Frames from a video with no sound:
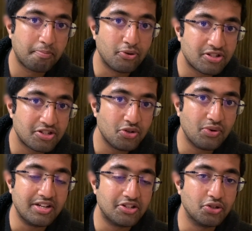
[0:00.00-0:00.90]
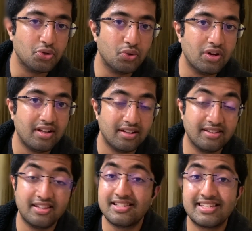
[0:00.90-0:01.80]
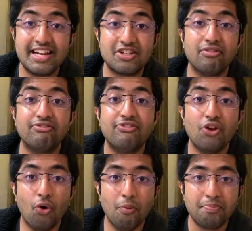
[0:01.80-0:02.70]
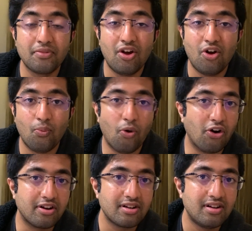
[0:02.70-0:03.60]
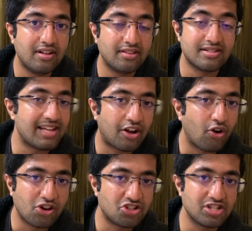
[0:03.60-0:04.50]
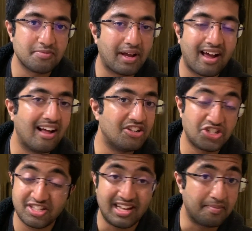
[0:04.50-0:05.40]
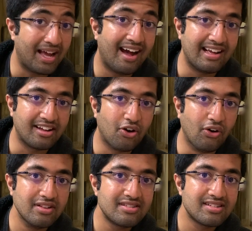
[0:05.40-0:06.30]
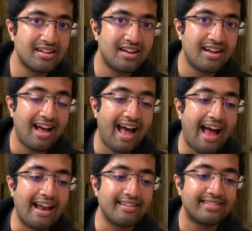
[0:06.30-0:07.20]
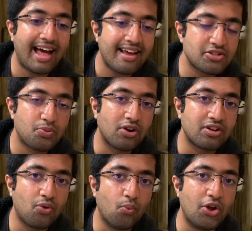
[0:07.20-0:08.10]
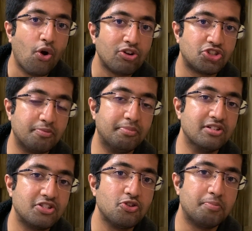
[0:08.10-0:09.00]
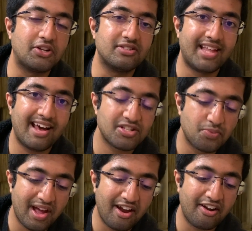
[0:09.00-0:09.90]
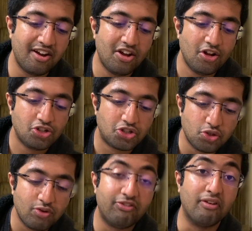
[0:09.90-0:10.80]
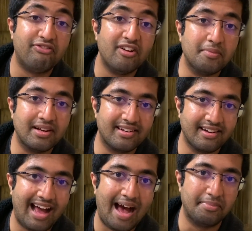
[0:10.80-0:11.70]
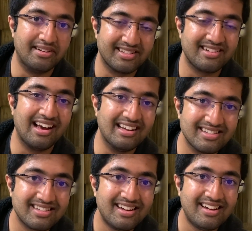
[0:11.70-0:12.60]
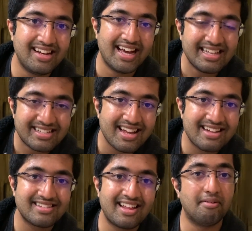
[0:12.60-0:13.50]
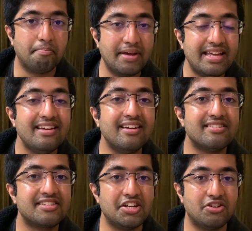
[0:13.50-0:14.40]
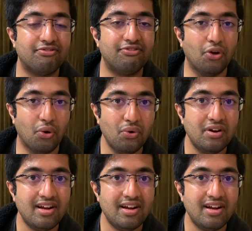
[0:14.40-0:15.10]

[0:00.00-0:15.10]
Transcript: puts you into the state of flow, what the psychologist Mikhail Csikszentmihalyi calls. And that is what we all should pursue, because that is where true fulfillment and happiness lies. And he says that being in a state of flow